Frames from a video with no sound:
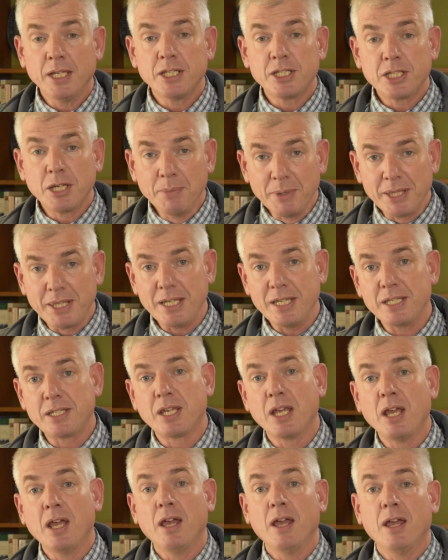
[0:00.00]

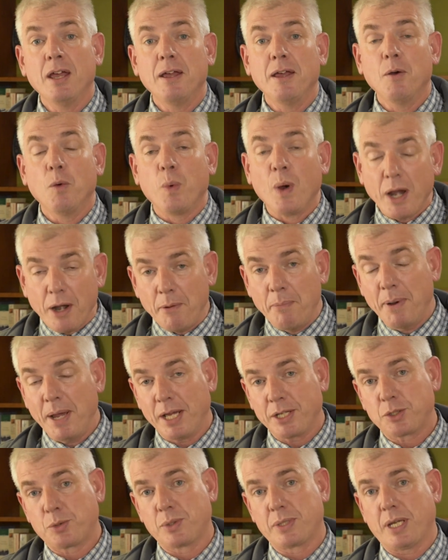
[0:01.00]
Timothy's
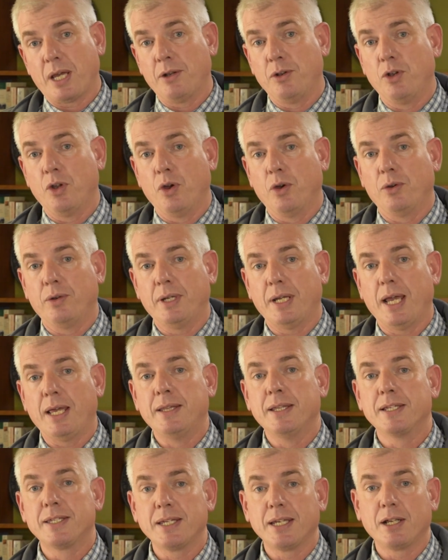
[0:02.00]
whereabouts was unknown,
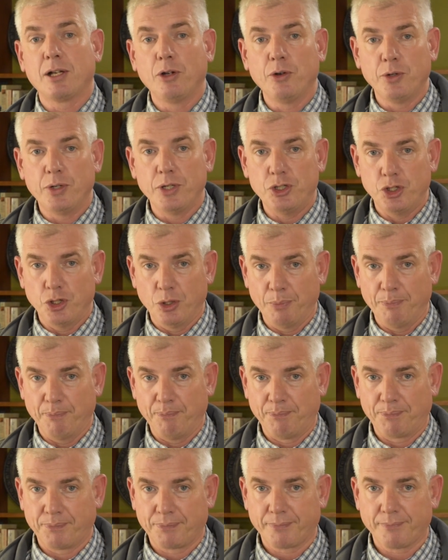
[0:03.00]
and this included Jim.
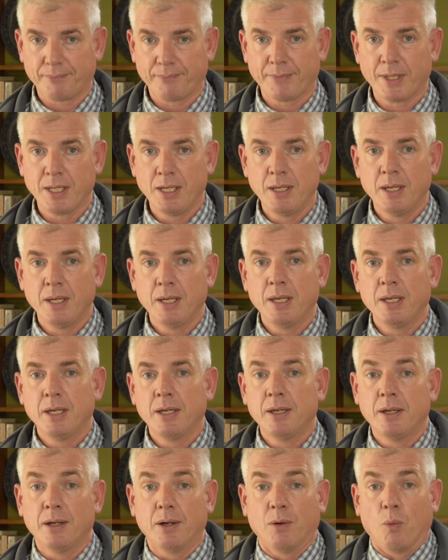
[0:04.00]

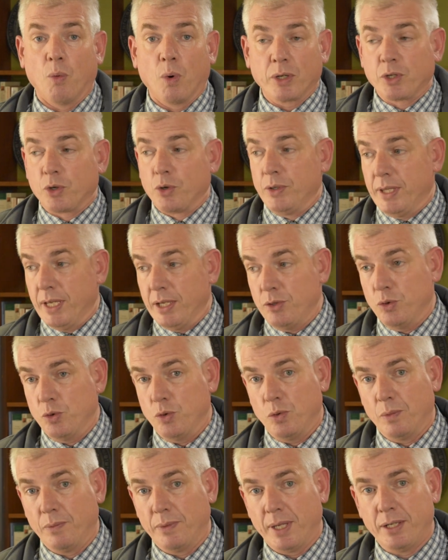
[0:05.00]
What could they
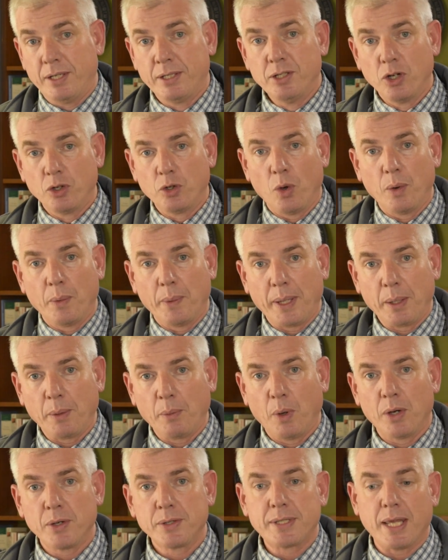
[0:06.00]
do? They did not know where he
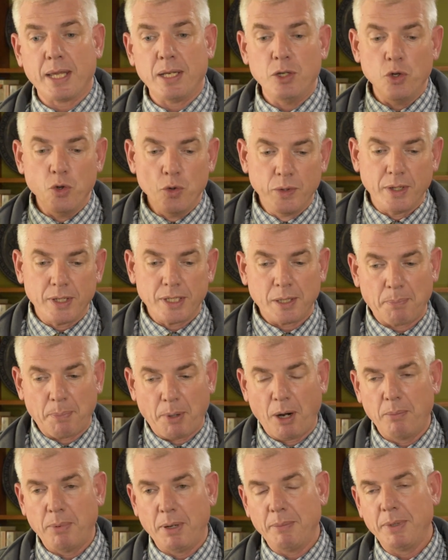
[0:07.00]
was. They knew there's a
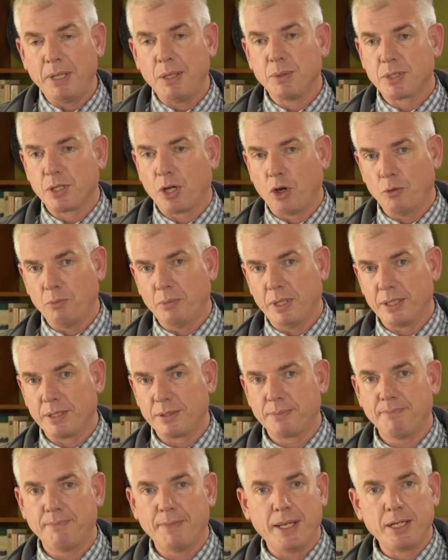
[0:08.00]
problem. He was
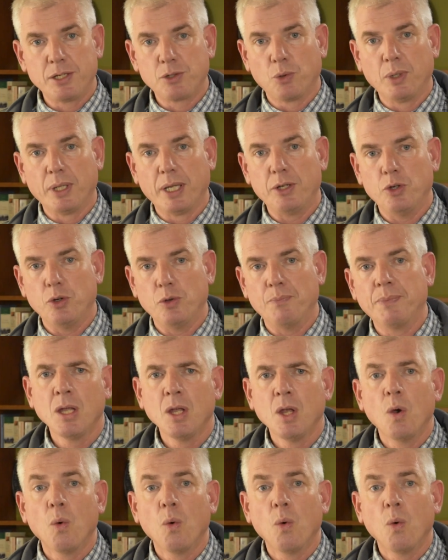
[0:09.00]
homeless. That is all they knew.